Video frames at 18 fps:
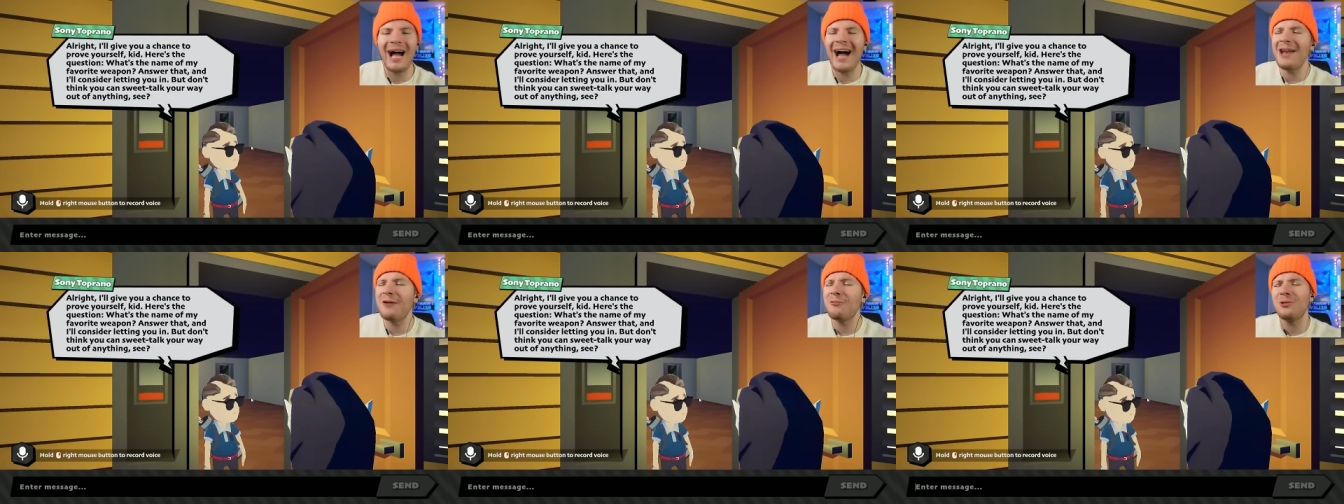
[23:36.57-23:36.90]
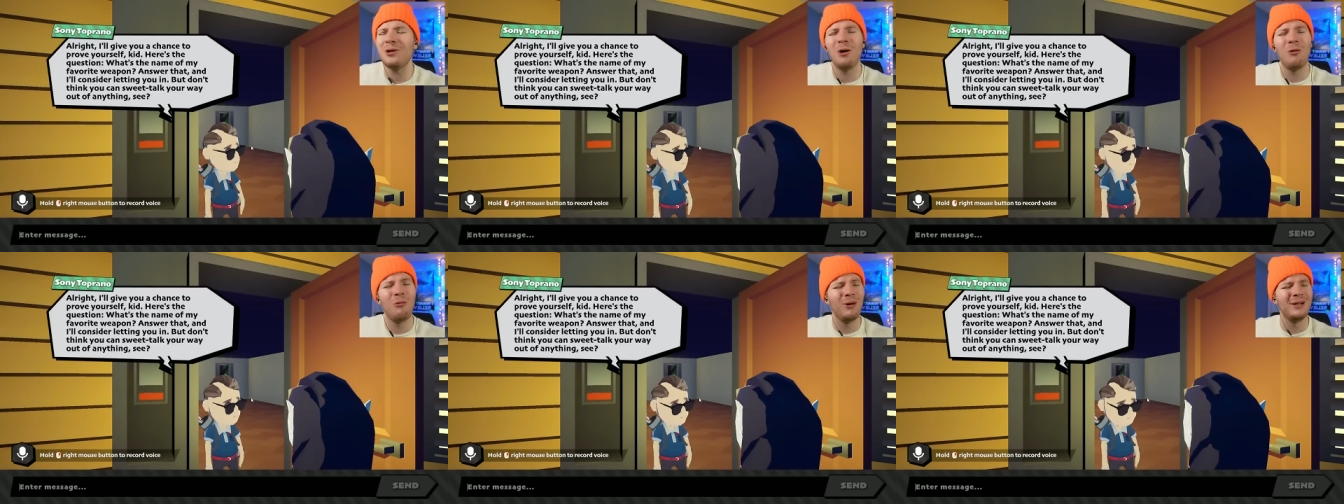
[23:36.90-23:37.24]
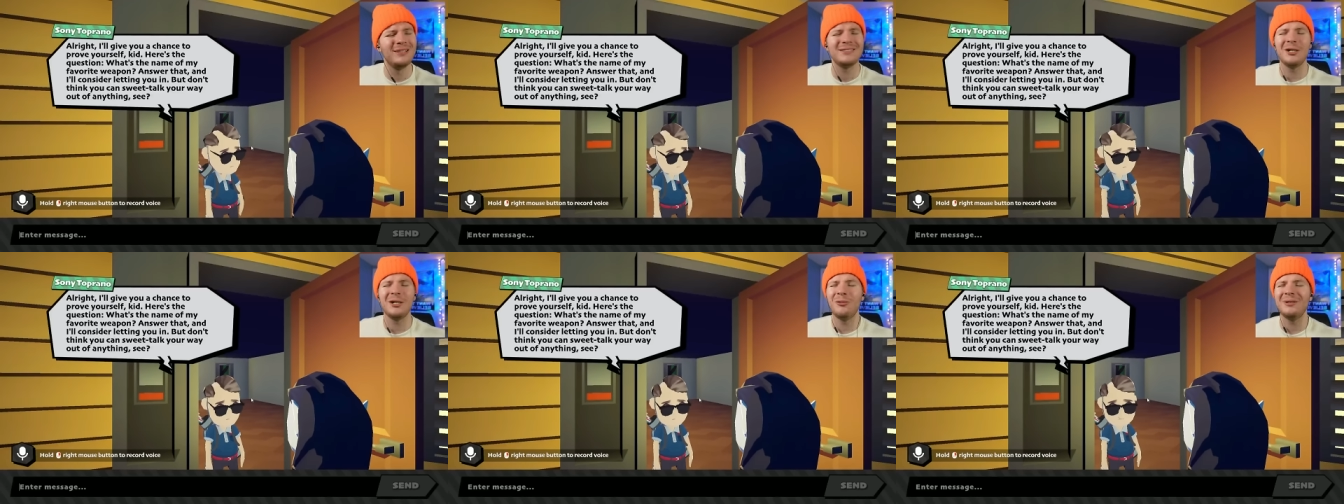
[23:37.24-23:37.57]
I don't know
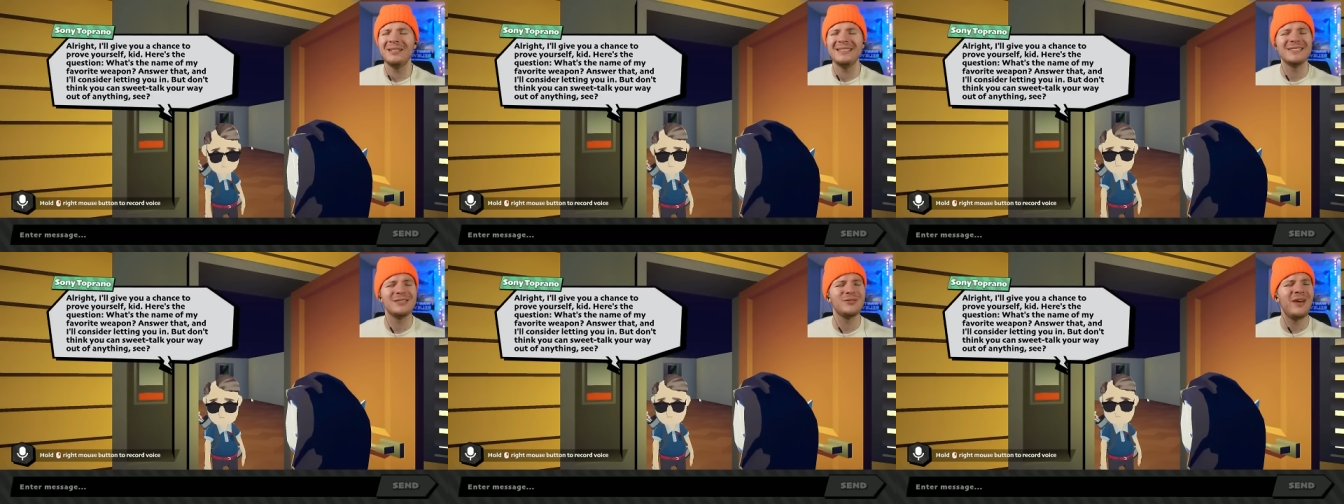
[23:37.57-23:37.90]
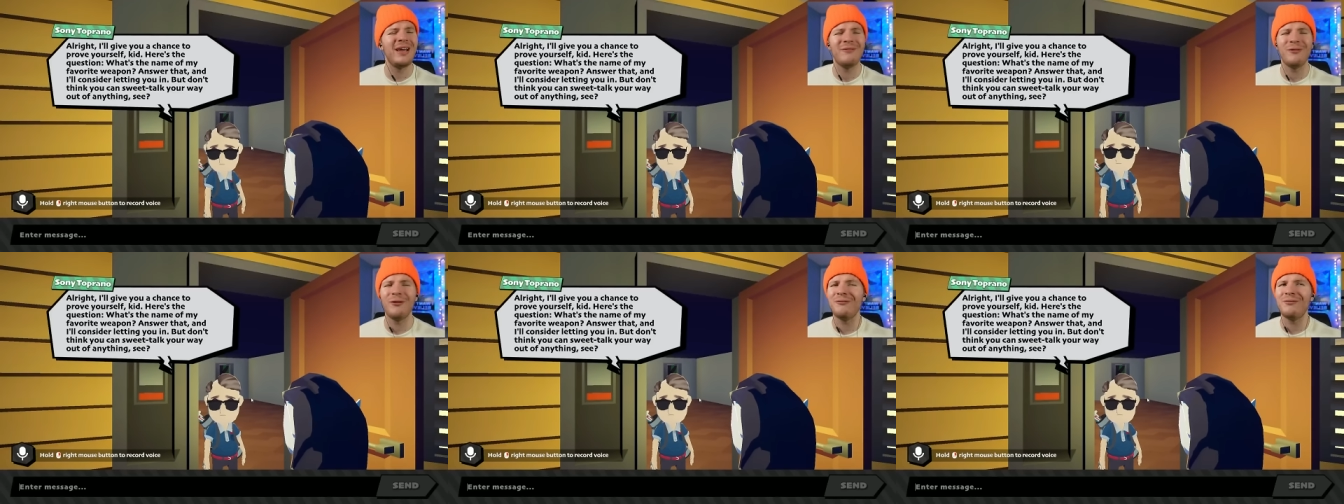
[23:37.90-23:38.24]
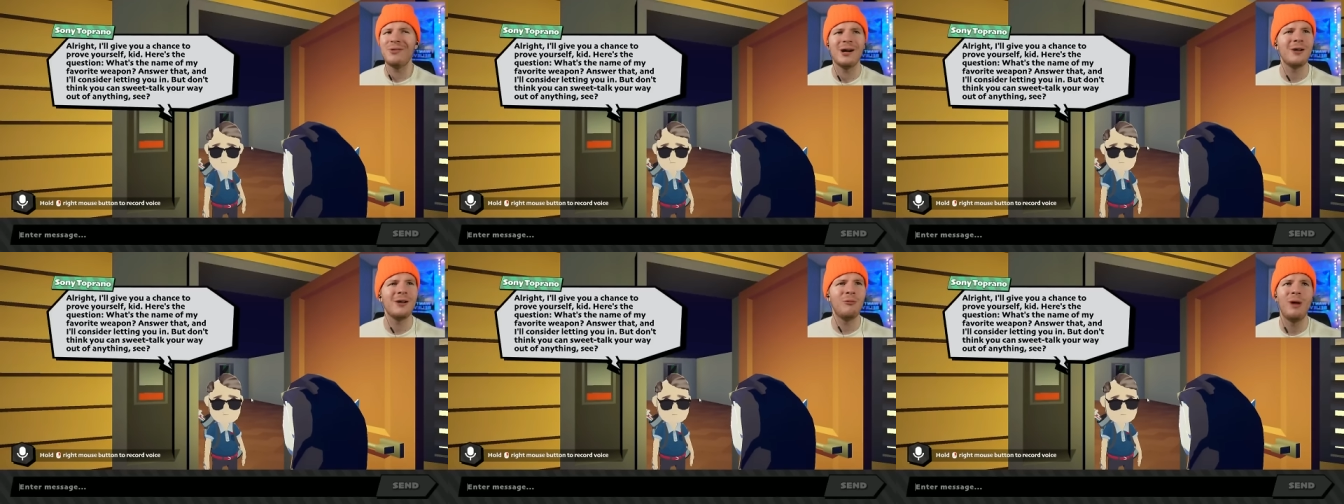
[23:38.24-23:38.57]
what Tony's favorite
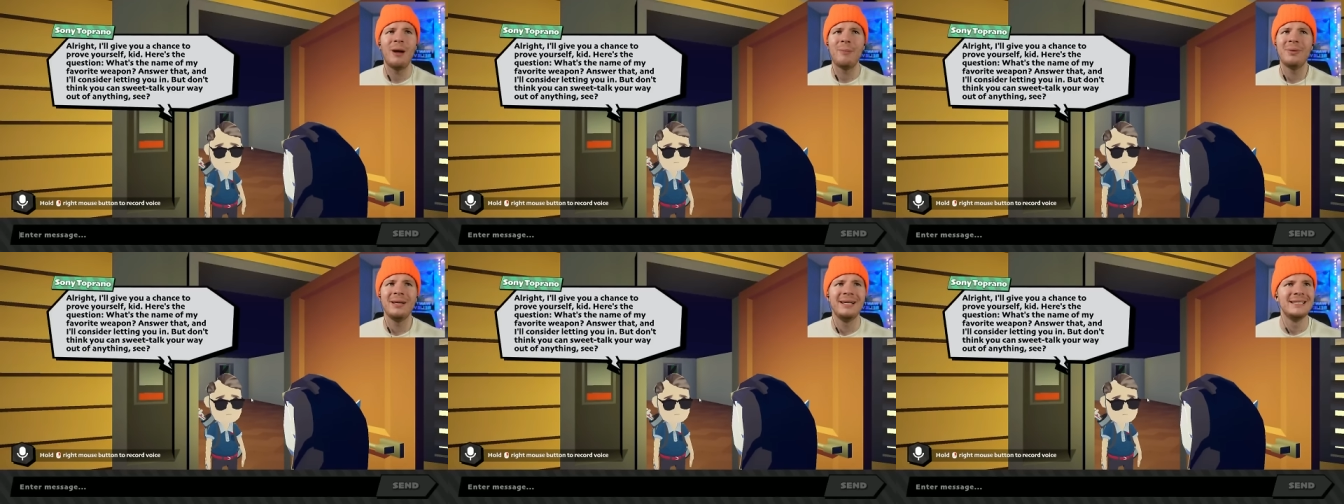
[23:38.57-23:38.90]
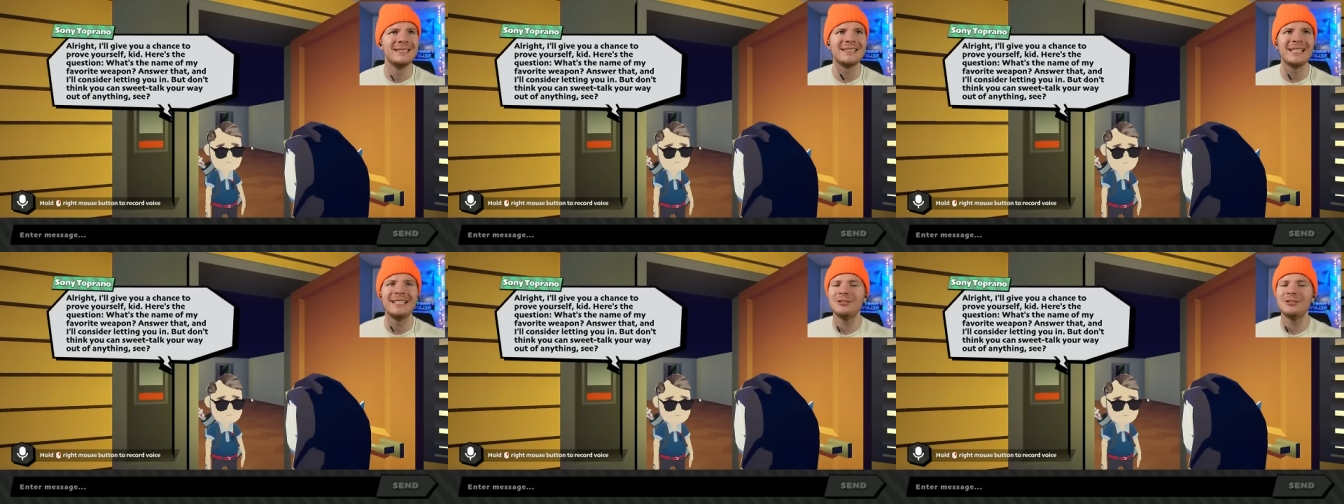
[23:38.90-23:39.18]
fucking weapon is,